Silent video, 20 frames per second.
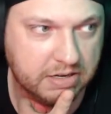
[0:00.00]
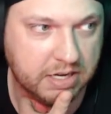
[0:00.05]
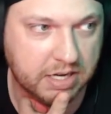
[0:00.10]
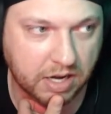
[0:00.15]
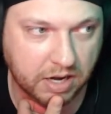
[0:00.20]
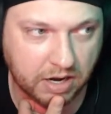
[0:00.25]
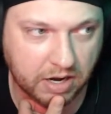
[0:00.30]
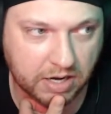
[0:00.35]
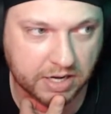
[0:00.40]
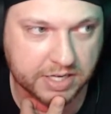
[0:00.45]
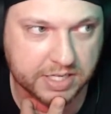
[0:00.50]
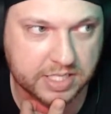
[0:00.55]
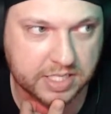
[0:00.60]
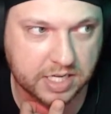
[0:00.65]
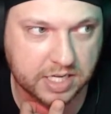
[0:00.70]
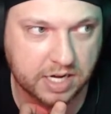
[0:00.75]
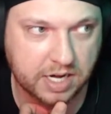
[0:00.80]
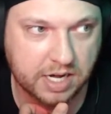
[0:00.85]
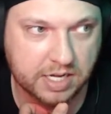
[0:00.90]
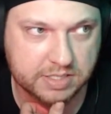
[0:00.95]
Colonist
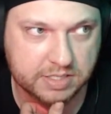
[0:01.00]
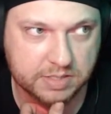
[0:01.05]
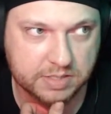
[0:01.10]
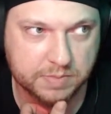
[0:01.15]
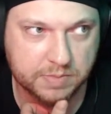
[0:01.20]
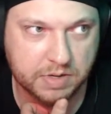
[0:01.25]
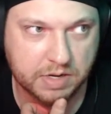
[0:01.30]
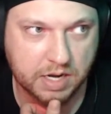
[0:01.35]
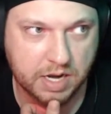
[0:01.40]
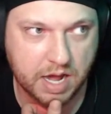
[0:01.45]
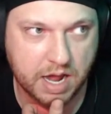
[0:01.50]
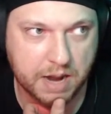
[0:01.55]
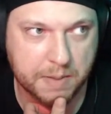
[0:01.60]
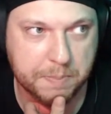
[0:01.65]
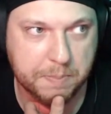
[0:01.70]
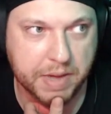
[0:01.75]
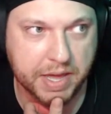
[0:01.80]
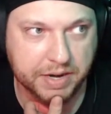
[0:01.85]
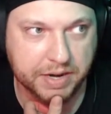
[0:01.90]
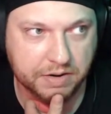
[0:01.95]
costume a
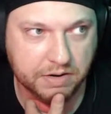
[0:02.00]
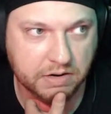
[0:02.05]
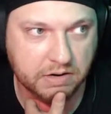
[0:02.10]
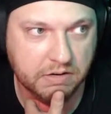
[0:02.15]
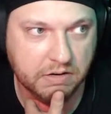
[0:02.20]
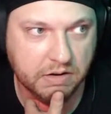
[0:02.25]
lot better.